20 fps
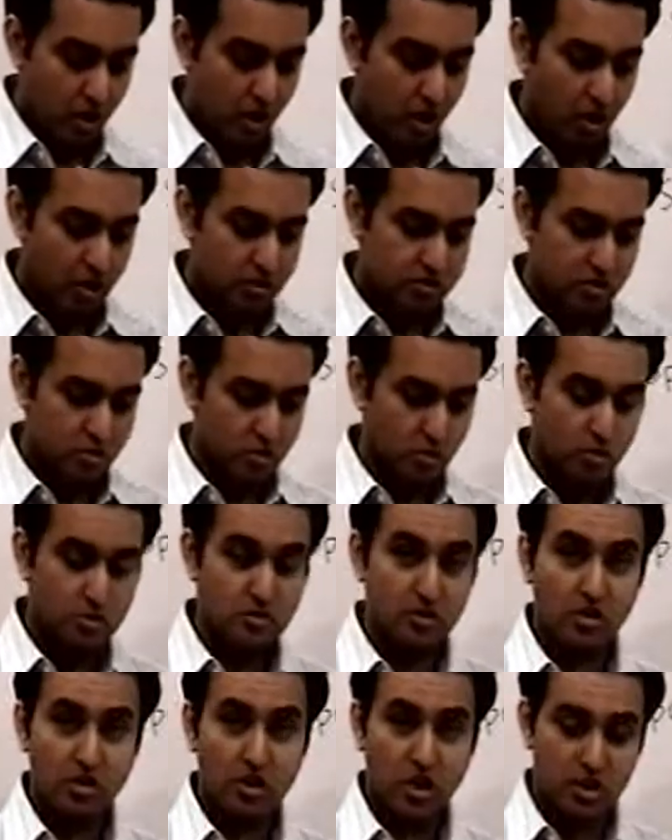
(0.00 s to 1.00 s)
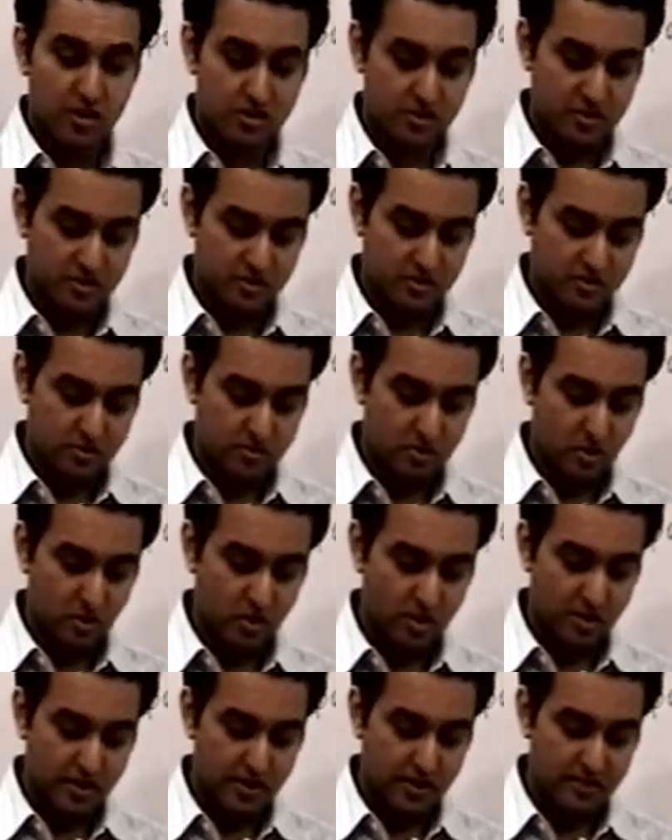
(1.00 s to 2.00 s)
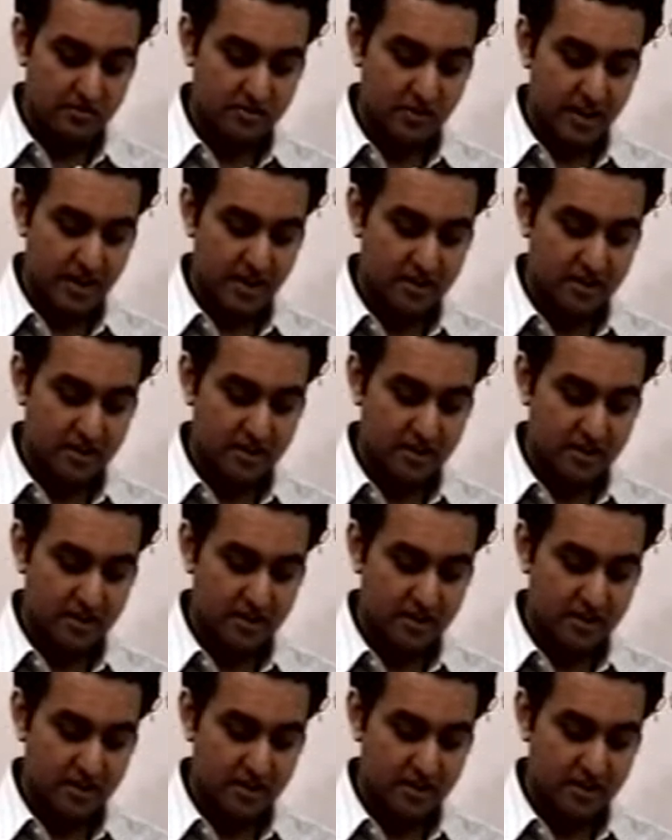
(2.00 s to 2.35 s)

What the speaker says: All schools and colleges organize